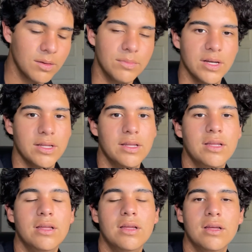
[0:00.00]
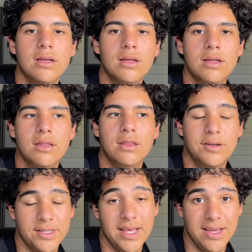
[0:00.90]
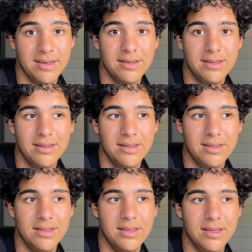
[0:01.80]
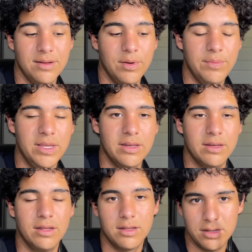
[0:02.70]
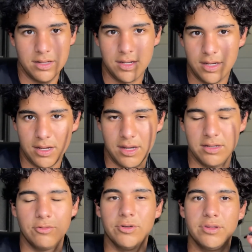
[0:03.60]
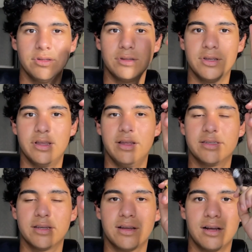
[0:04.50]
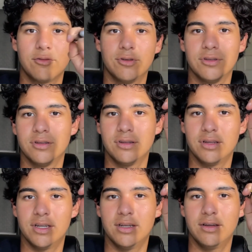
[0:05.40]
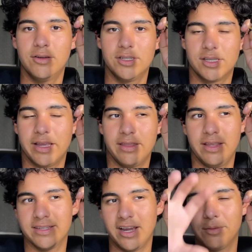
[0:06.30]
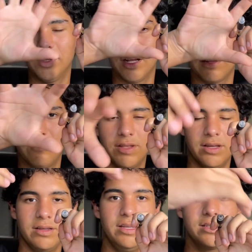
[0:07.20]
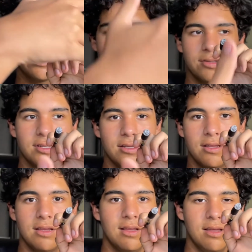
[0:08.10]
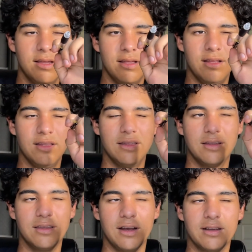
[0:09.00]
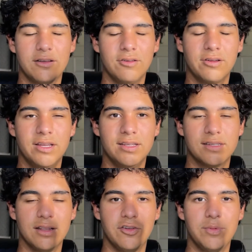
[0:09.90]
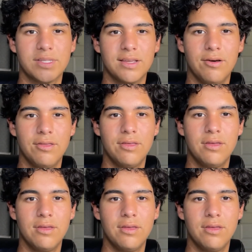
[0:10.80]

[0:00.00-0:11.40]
but there's that. And I'm gonna be in Gangwon, and it's Gangwon. It's like the entire block of the east coast, and Donghae is a little bit south